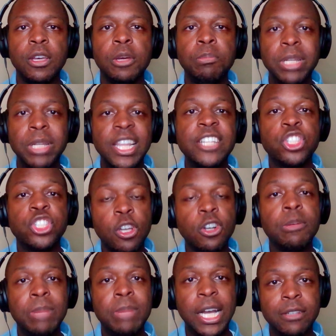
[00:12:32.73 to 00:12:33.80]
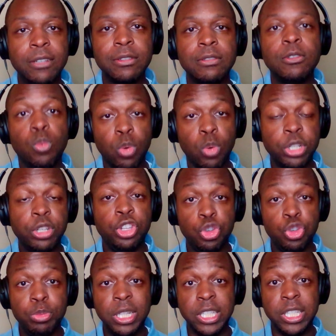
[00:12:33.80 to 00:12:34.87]
But let's talk about what you
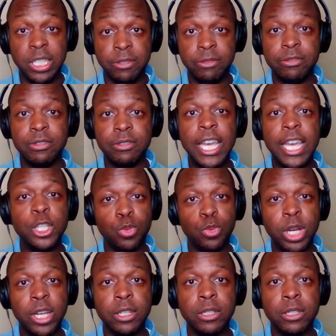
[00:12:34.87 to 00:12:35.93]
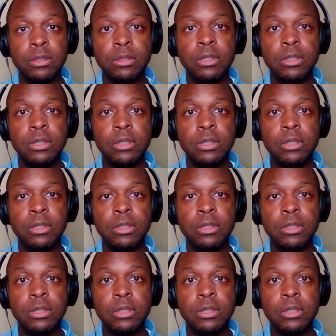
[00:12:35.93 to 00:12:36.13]
believe as well.